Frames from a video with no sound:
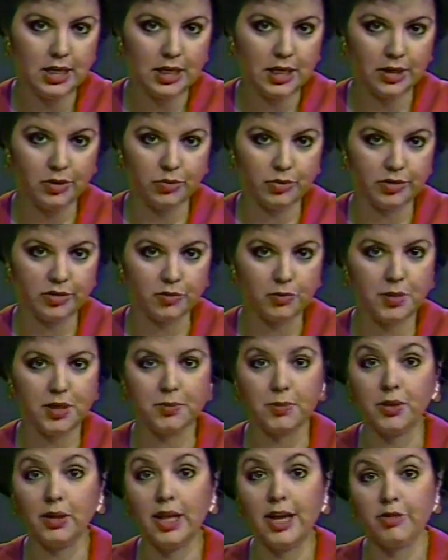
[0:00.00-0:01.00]
Hundreds of
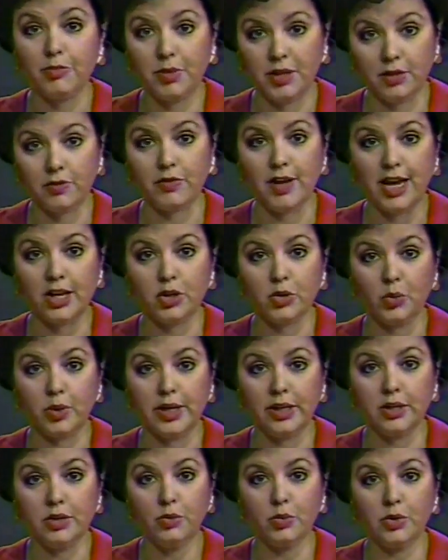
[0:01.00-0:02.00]
people have been
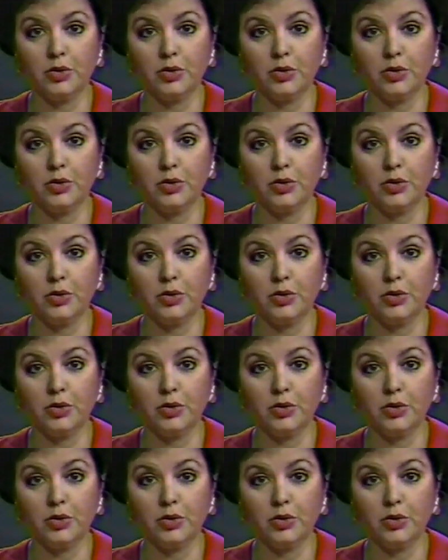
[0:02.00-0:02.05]
evacuated.